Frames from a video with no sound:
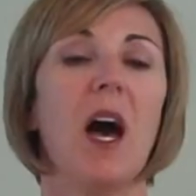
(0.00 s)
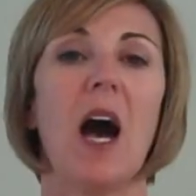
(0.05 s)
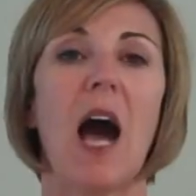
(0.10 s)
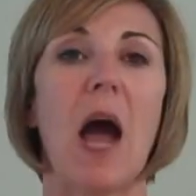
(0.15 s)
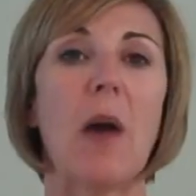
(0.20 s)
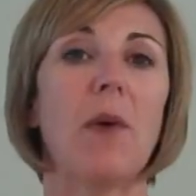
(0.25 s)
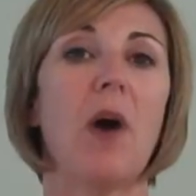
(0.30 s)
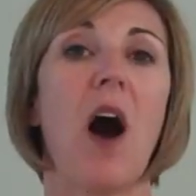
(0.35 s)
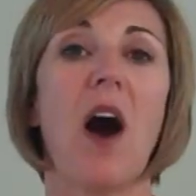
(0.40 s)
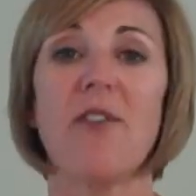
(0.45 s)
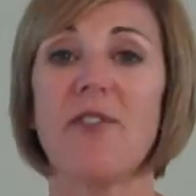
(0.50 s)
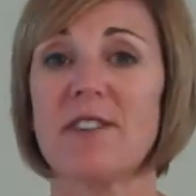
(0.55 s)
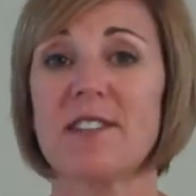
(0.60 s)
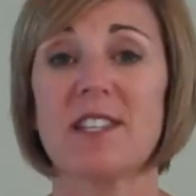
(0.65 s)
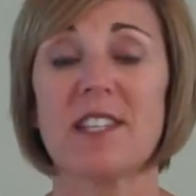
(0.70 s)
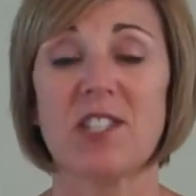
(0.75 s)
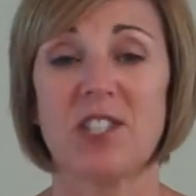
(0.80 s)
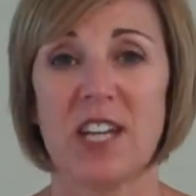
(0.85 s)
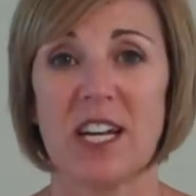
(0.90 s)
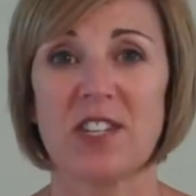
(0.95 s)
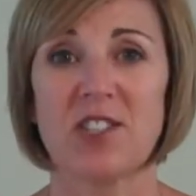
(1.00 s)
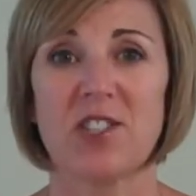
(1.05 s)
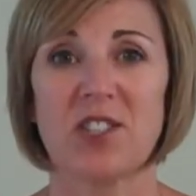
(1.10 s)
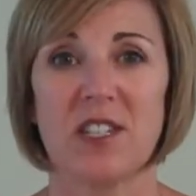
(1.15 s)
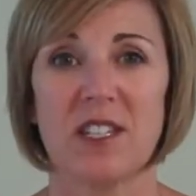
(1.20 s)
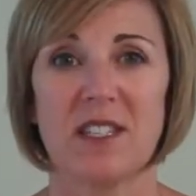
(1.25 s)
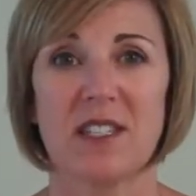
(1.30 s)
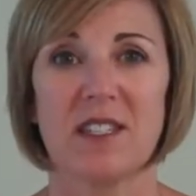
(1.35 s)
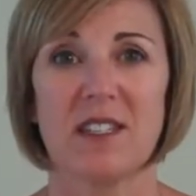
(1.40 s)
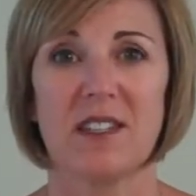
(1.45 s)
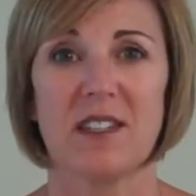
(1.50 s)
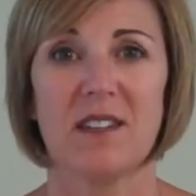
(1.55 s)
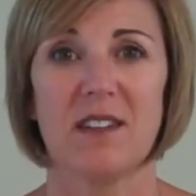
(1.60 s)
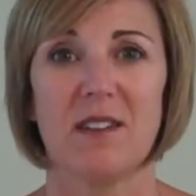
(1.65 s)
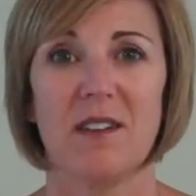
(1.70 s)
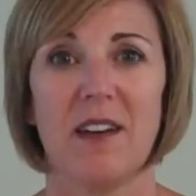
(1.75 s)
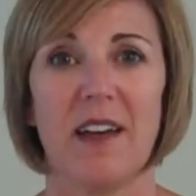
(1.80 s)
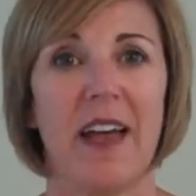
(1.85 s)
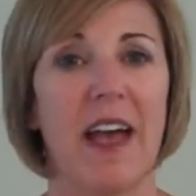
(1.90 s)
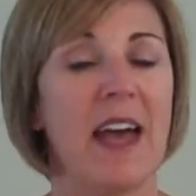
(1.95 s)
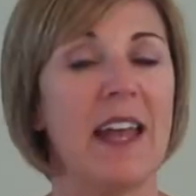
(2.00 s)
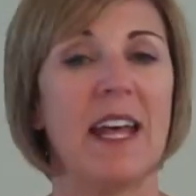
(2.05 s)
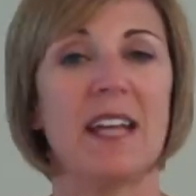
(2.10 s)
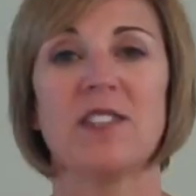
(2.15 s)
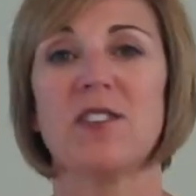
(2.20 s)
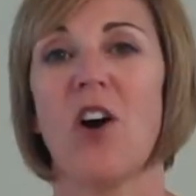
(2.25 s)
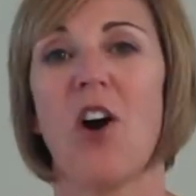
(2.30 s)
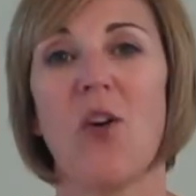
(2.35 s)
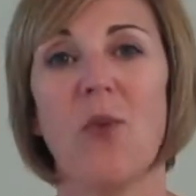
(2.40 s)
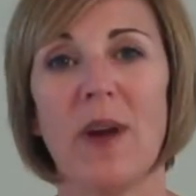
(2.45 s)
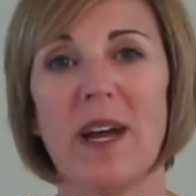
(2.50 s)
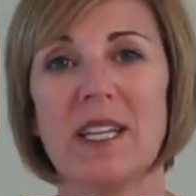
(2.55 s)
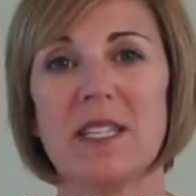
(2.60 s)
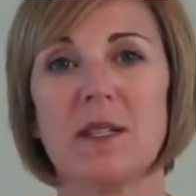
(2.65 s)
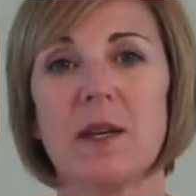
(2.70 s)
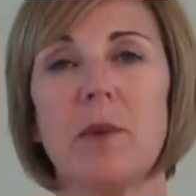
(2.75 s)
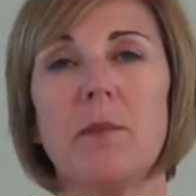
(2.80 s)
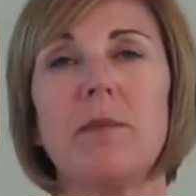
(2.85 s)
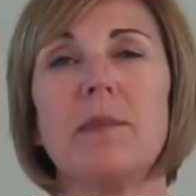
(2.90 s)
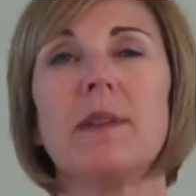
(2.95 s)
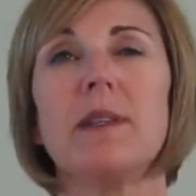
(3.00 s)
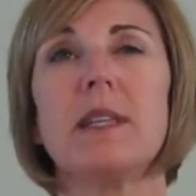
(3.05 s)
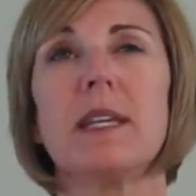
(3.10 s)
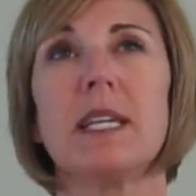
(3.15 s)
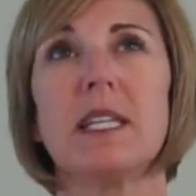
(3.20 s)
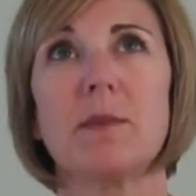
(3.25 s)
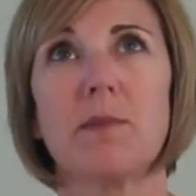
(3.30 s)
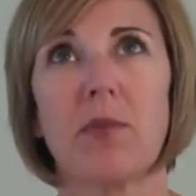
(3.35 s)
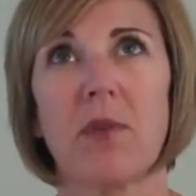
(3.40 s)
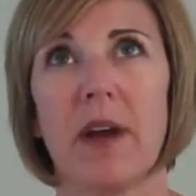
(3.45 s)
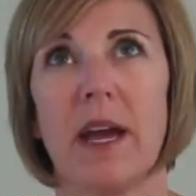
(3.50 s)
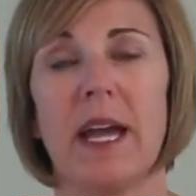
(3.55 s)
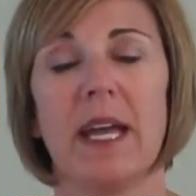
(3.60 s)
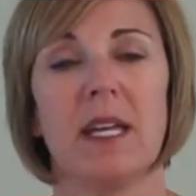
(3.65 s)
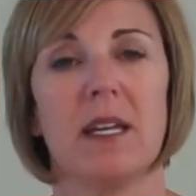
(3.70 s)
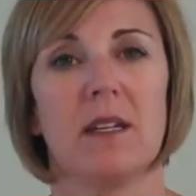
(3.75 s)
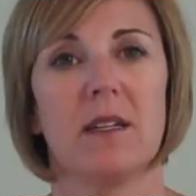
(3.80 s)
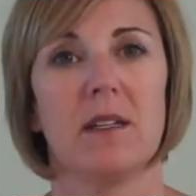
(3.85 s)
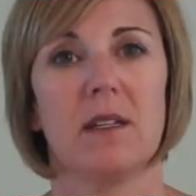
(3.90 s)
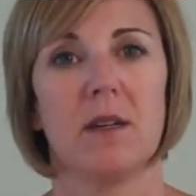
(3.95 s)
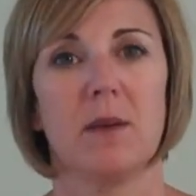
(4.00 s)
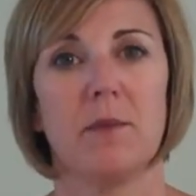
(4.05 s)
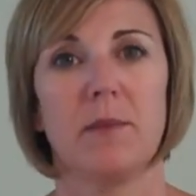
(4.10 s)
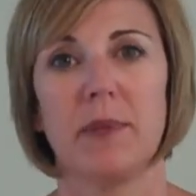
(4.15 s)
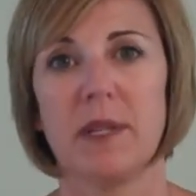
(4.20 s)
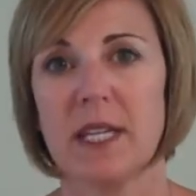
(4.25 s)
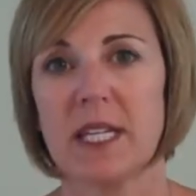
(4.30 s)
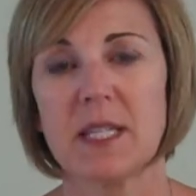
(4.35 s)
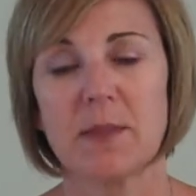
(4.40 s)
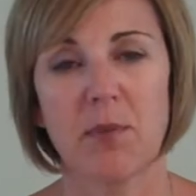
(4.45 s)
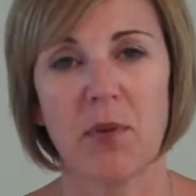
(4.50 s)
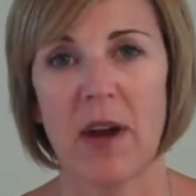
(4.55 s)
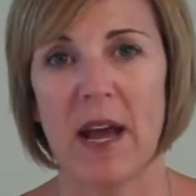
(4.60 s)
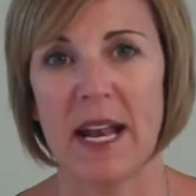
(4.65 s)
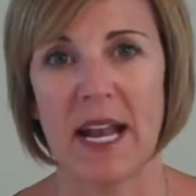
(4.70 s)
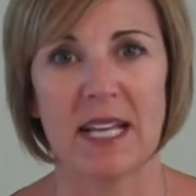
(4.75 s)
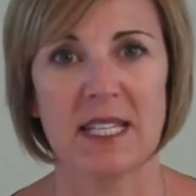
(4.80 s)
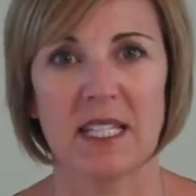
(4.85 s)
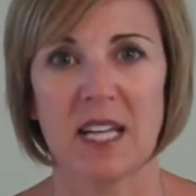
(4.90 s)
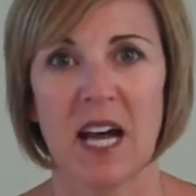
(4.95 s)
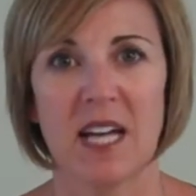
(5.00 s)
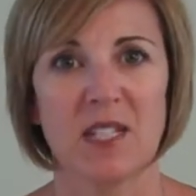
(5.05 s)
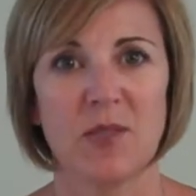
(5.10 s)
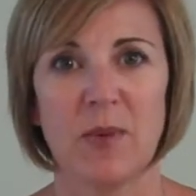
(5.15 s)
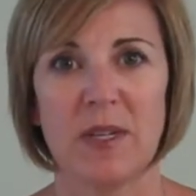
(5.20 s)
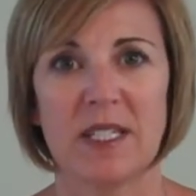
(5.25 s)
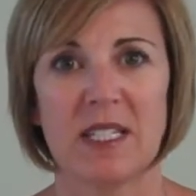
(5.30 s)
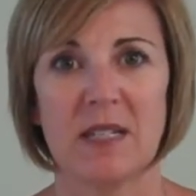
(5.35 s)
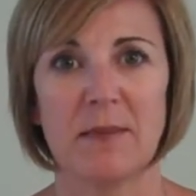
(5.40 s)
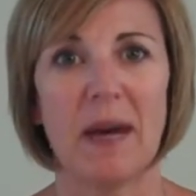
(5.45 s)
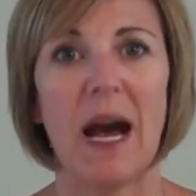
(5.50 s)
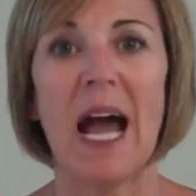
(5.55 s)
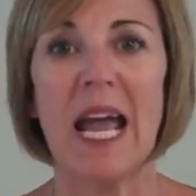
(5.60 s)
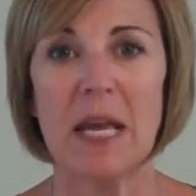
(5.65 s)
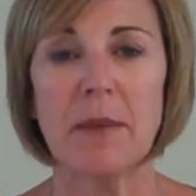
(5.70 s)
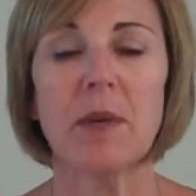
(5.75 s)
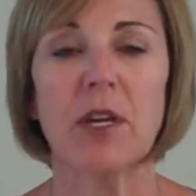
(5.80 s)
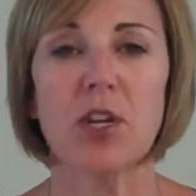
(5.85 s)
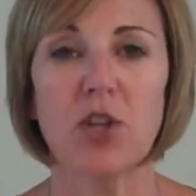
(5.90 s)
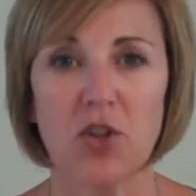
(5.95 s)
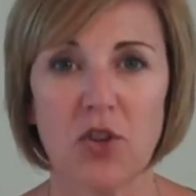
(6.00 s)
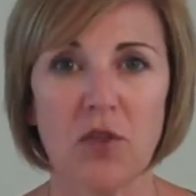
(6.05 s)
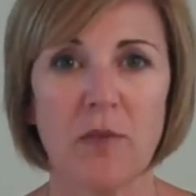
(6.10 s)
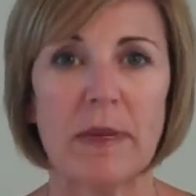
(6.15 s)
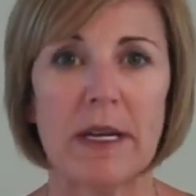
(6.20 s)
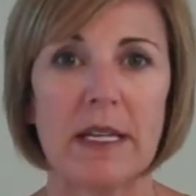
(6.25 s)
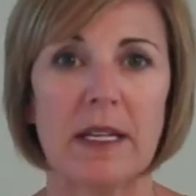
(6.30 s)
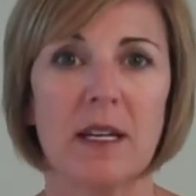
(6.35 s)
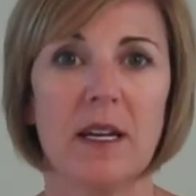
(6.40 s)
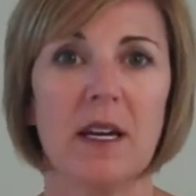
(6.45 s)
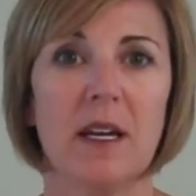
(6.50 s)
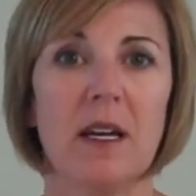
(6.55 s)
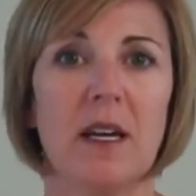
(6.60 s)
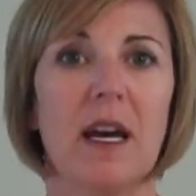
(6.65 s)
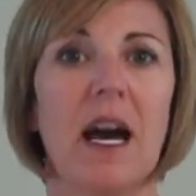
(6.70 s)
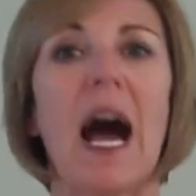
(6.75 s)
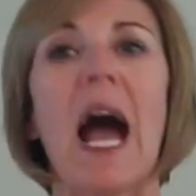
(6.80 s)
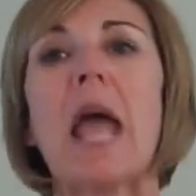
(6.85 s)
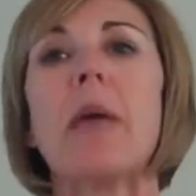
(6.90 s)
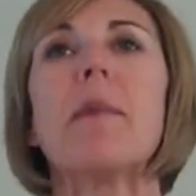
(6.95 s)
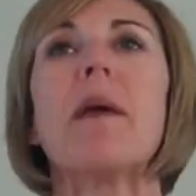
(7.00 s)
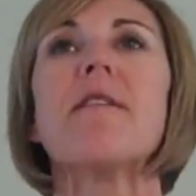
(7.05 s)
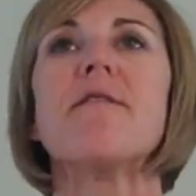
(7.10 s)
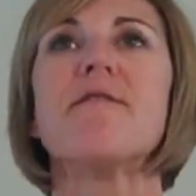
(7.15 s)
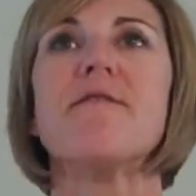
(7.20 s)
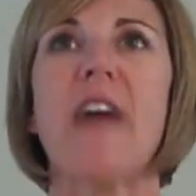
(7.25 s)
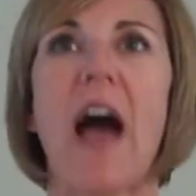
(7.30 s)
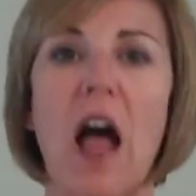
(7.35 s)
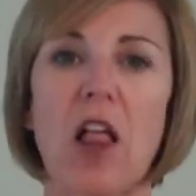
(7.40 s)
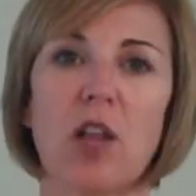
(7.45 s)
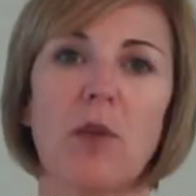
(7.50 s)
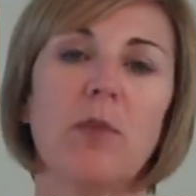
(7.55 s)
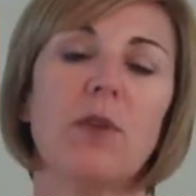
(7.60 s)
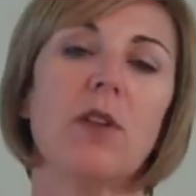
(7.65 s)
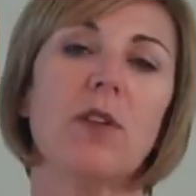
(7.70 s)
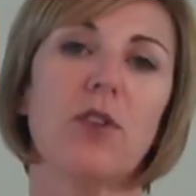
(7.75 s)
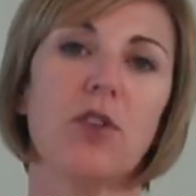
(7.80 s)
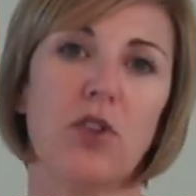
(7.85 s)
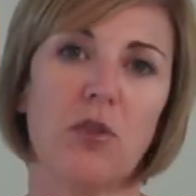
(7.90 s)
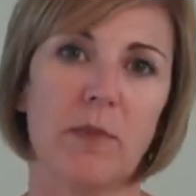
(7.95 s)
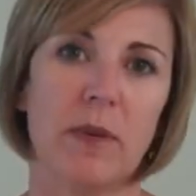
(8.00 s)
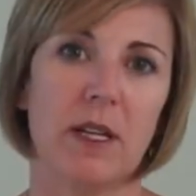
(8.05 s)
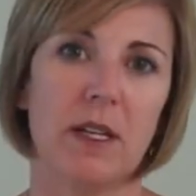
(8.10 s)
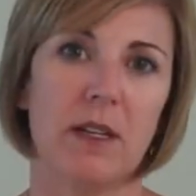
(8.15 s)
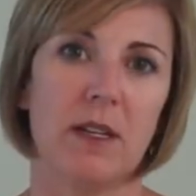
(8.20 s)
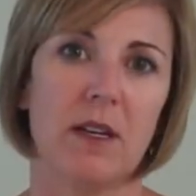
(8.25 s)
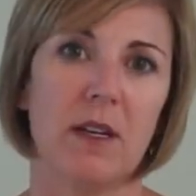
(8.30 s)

I will offer suggestions, and as always, please pray. Please pray and ask God's wisdom. I am a human. I am a fallible human.